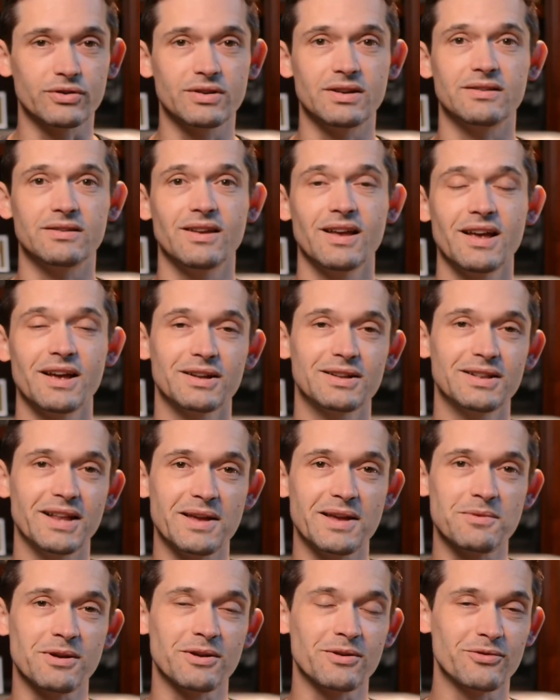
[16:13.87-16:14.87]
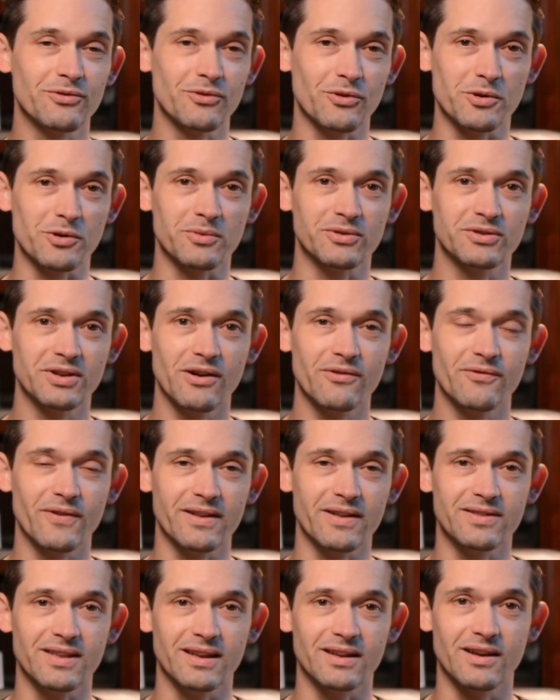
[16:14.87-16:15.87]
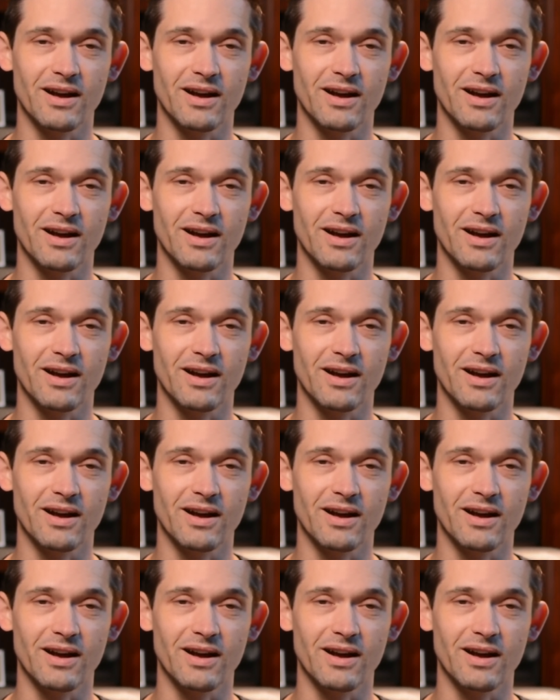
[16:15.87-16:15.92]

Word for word: He's claiming for himself, I think,